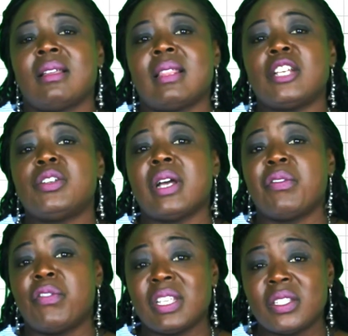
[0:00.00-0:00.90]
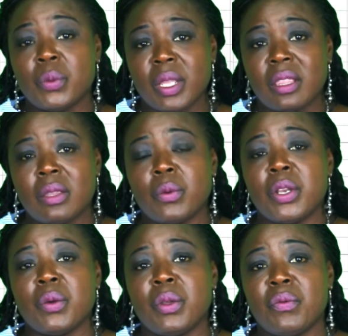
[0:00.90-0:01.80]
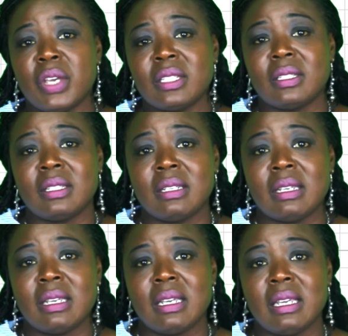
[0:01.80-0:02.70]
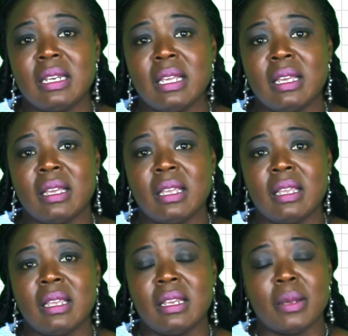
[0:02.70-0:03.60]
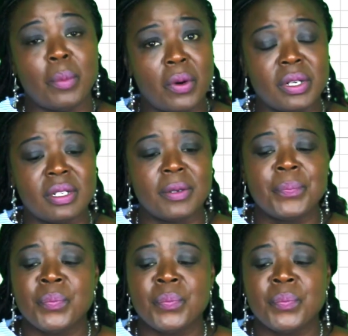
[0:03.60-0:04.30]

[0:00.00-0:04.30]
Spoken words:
that you are faced with when you invest in a bond.